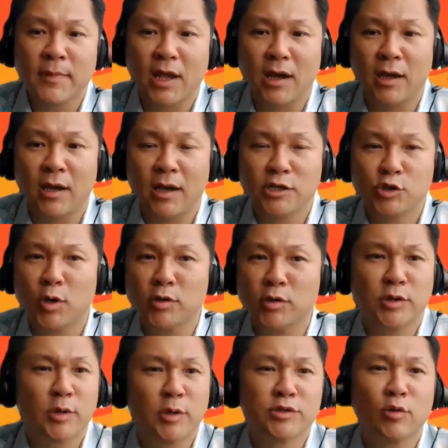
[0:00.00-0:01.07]
as well.
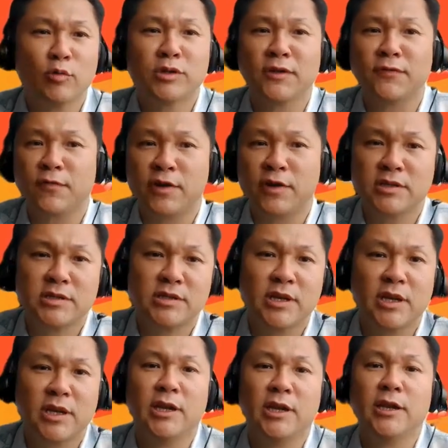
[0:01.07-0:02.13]
So there was no difference
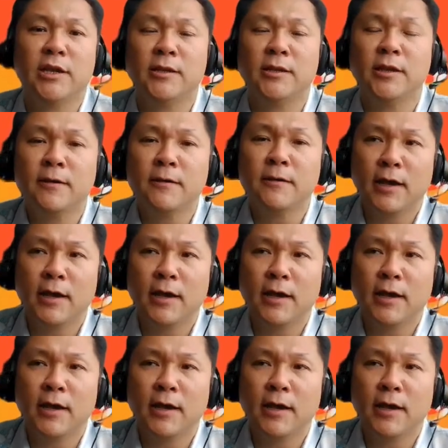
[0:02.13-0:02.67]
in